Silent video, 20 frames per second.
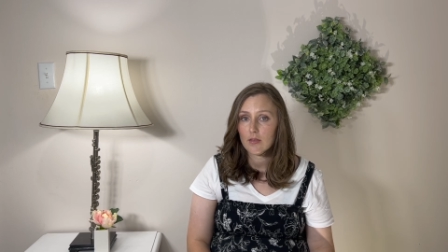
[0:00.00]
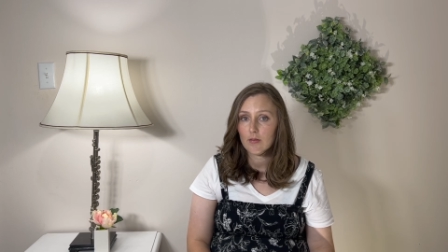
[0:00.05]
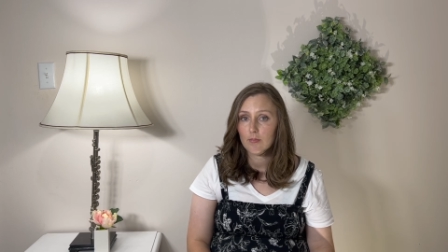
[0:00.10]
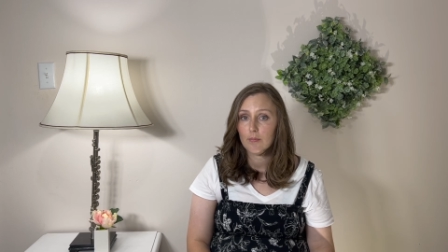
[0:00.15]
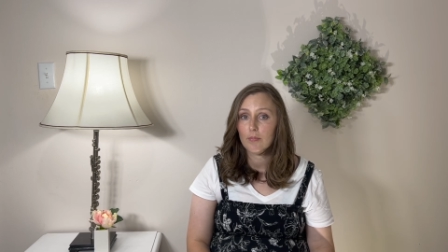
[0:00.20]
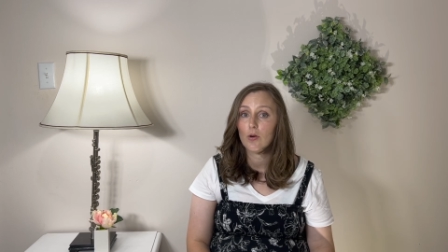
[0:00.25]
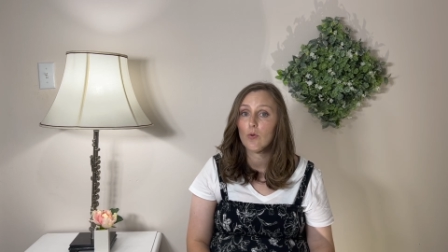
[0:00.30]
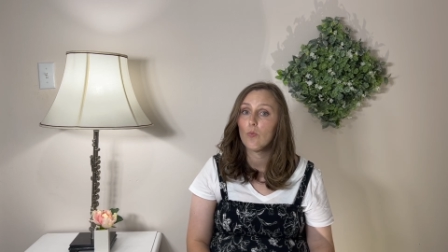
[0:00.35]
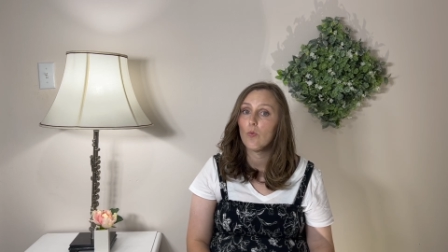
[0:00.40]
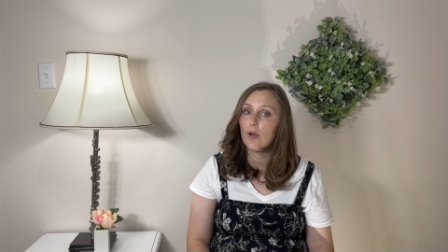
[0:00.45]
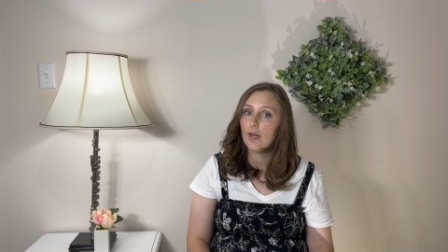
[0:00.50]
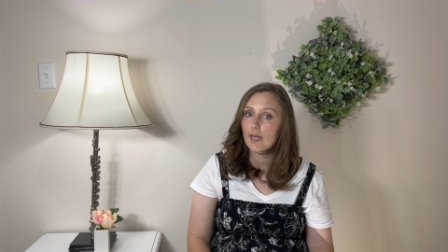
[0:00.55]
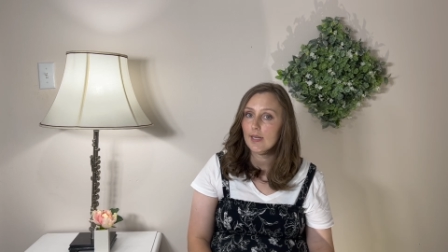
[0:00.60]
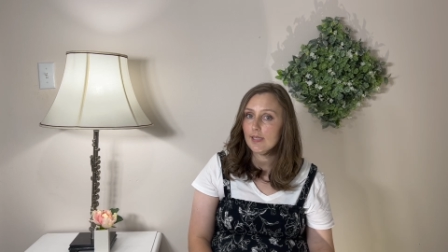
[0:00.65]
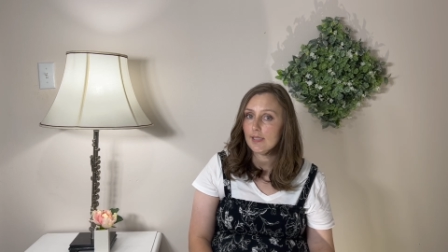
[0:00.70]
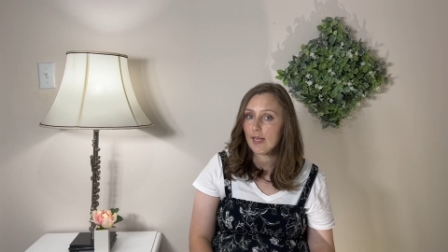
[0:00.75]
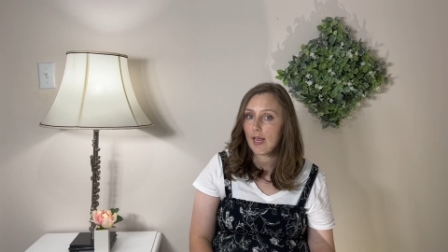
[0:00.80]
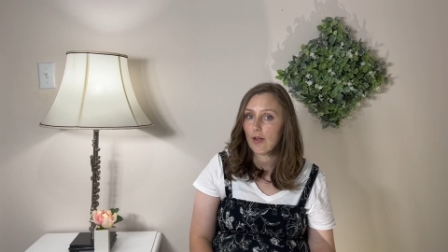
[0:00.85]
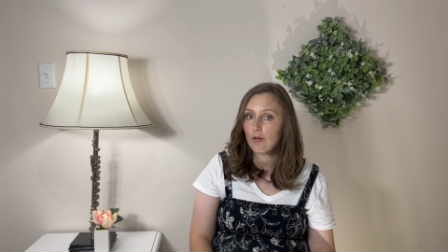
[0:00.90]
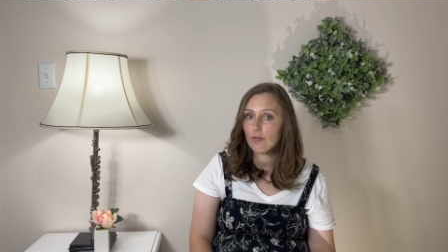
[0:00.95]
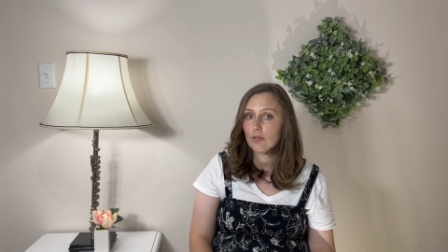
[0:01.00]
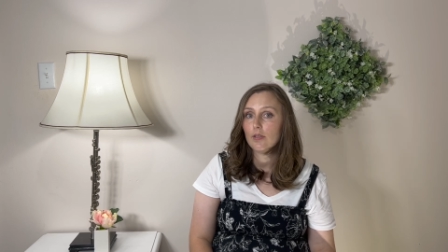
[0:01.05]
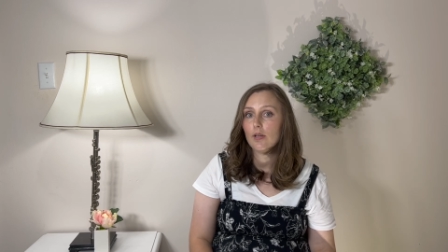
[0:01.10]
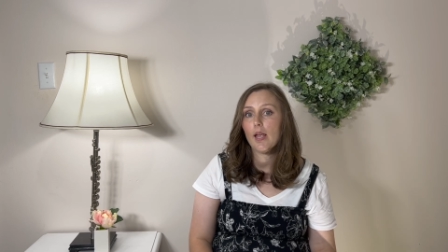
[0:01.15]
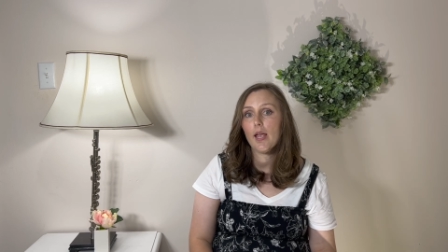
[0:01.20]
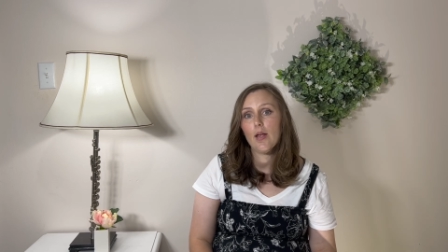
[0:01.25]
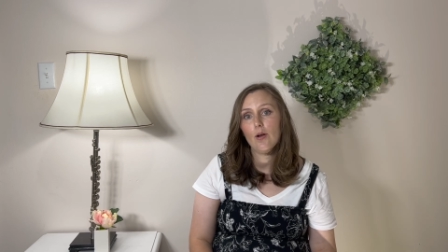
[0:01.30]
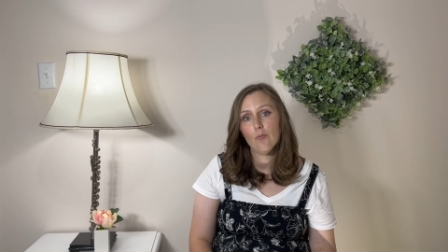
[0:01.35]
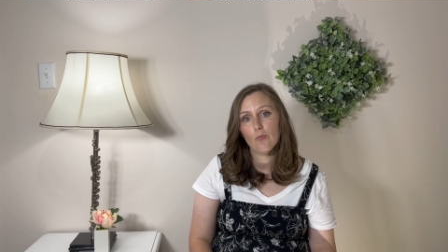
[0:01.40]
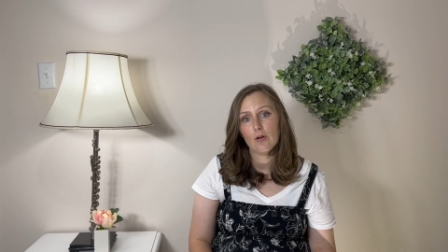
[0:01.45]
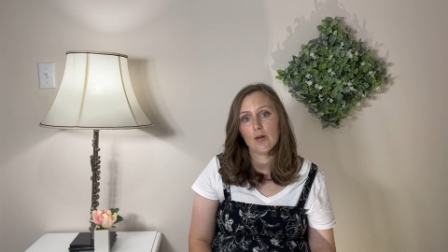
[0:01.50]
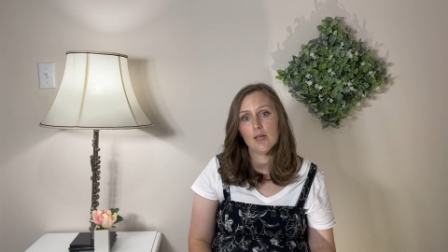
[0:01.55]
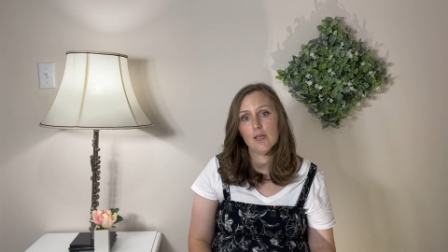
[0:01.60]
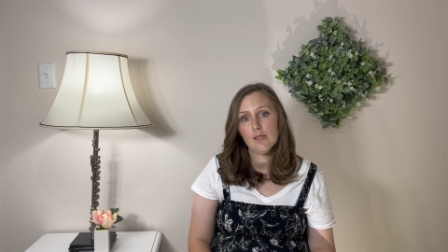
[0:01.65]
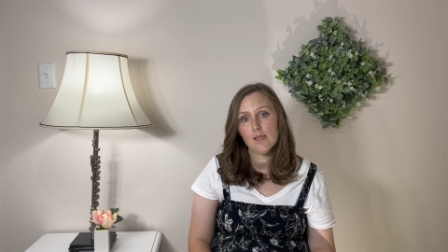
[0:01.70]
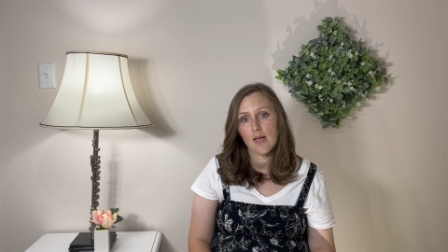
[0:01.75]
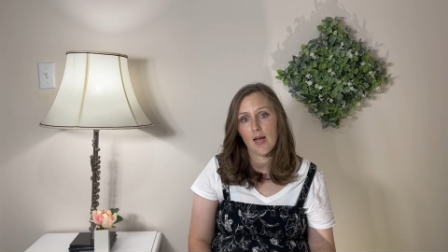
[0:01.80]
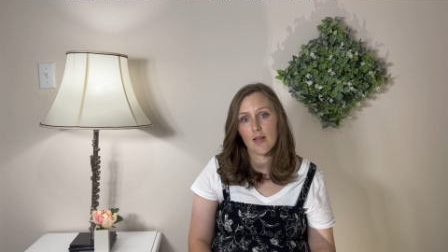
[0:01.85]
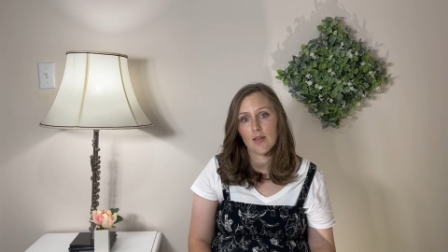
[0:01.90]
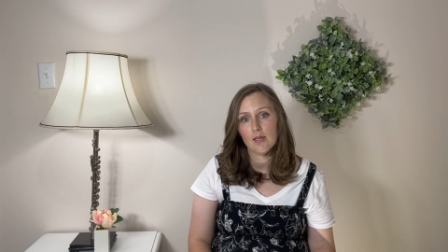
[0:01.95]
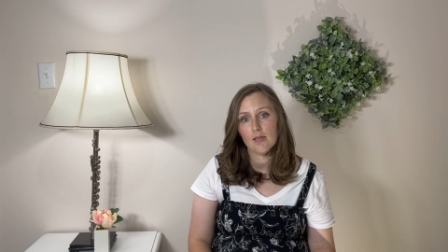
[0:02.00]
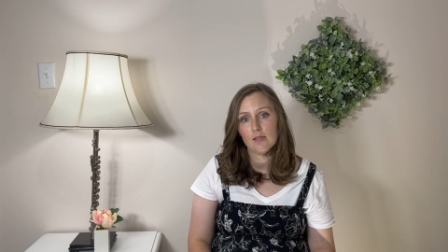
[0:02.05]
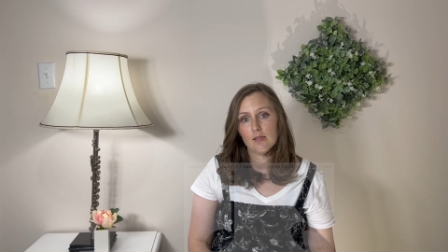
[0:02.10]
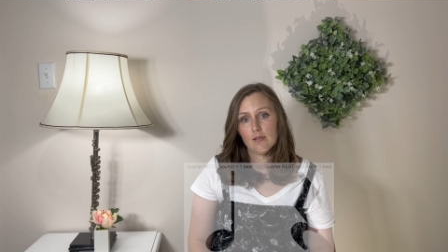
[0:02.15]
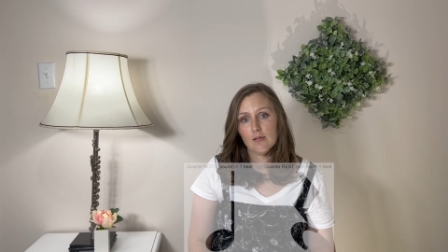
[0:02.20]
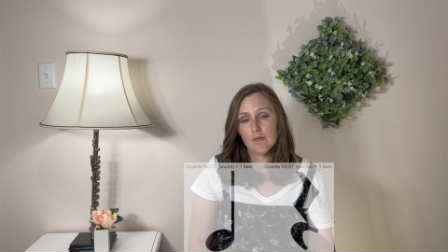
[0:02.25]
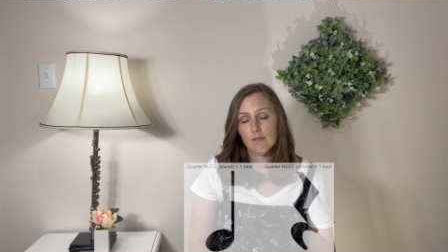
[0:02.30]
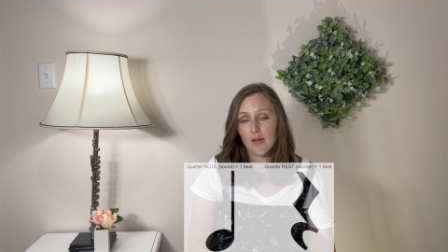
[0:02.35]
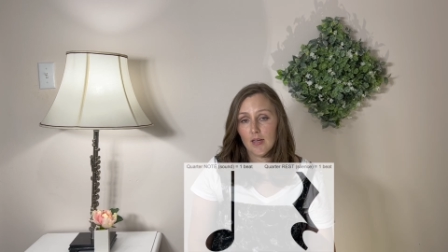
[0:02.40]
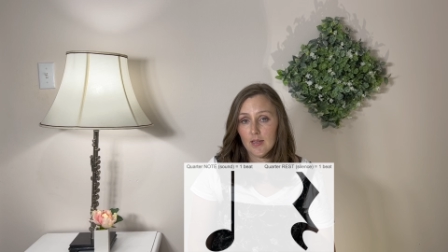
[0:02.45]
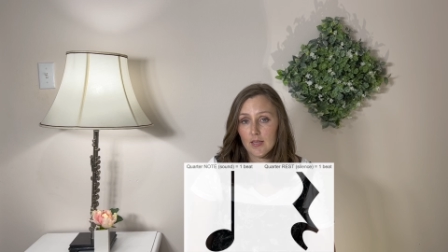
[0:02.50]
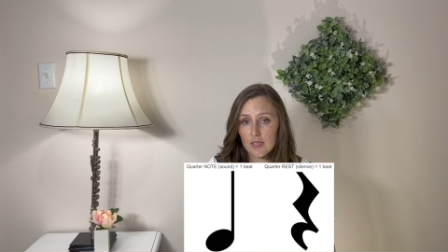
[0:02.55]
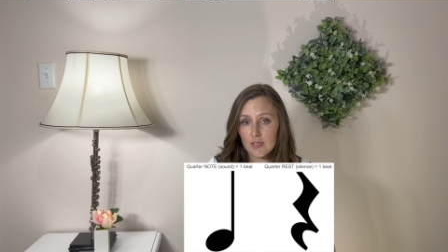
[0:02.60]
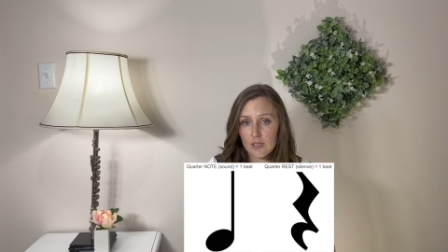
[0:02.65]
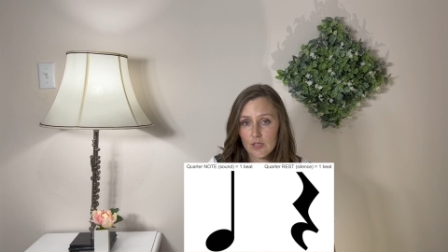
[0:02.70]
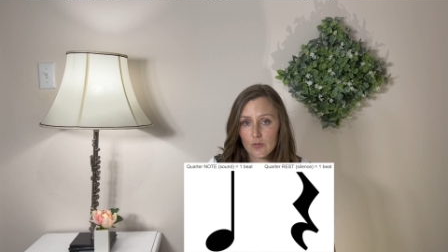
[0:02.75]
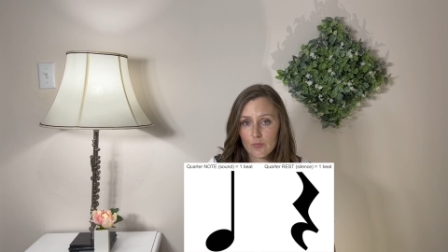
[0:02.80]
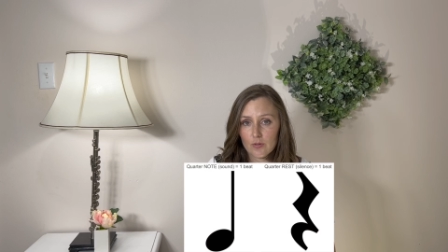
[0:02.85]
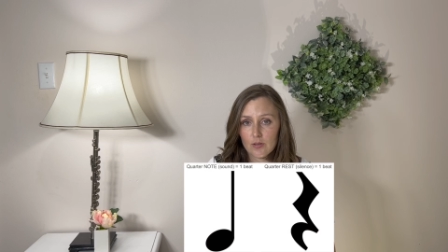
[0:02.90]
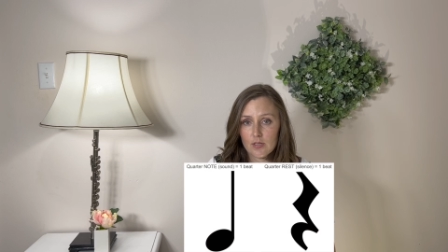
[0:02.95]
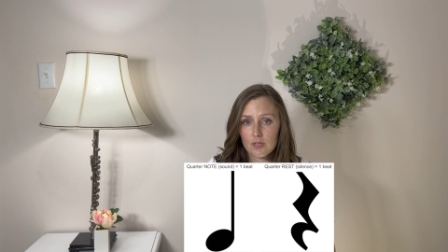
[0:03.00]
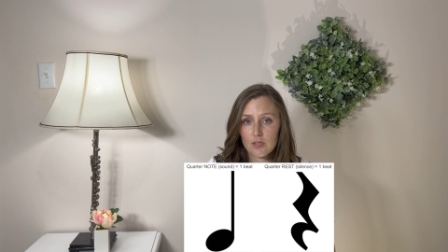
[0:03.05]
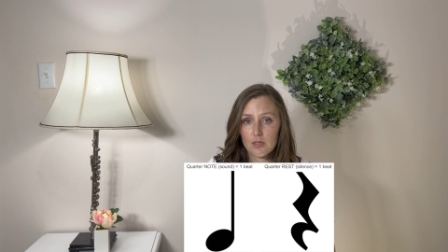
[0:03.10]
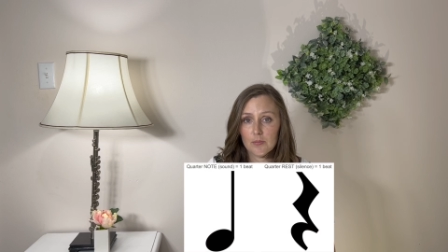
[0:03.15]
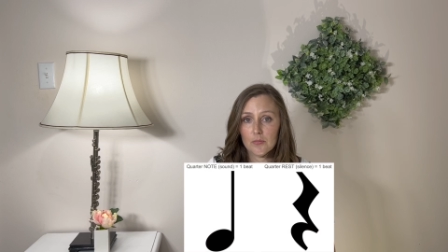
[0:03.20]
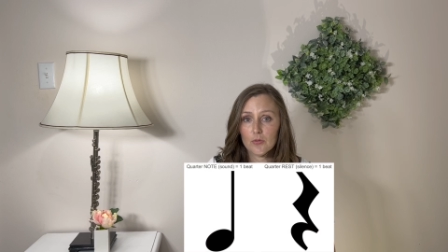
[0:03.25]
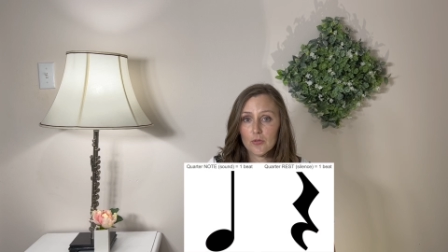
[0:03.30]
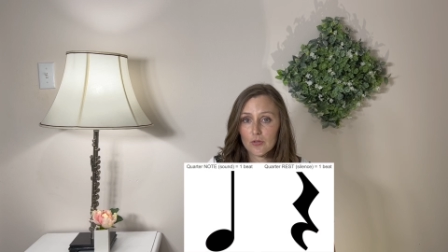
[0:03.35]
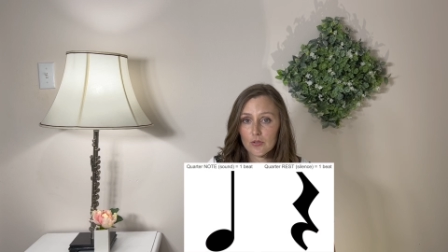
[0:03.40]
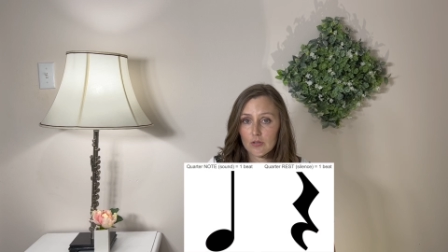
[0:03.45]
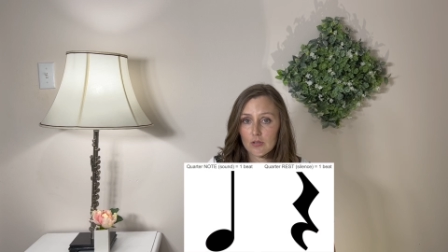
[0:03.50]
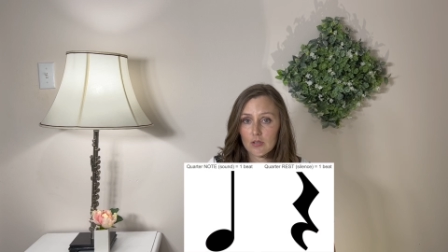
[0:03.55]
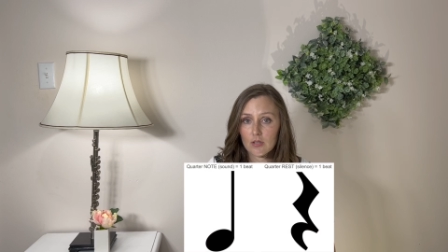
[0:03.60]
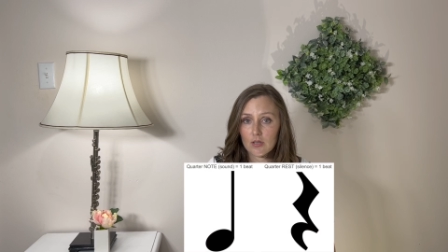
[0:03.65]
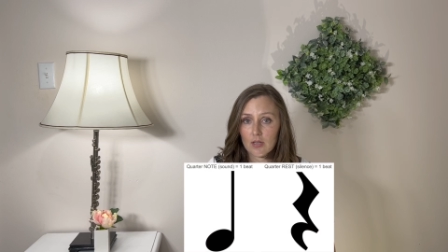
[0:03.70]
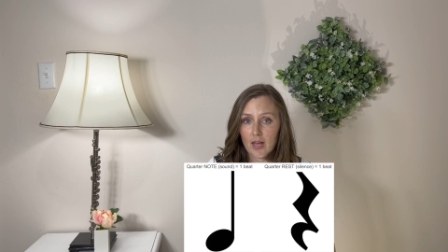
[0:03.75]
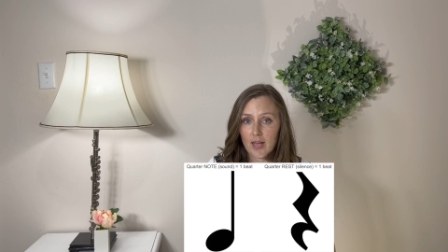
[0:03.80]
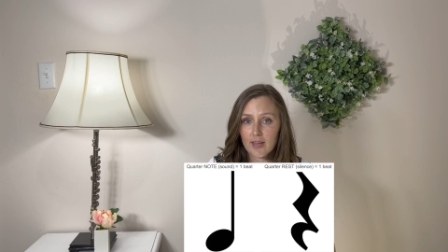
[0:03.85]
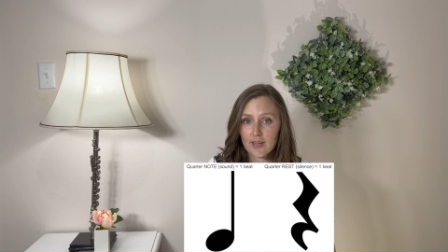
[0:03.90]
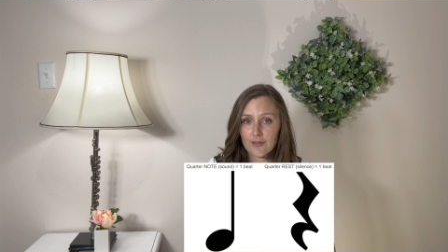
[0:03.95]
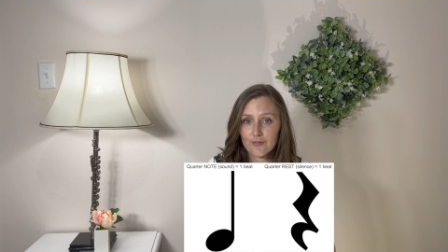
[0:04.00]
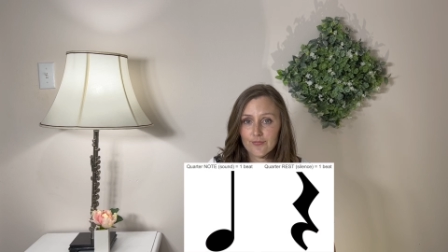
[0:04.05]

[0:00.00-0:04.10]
but one is sound and one is silence. And this is what the symbols look like.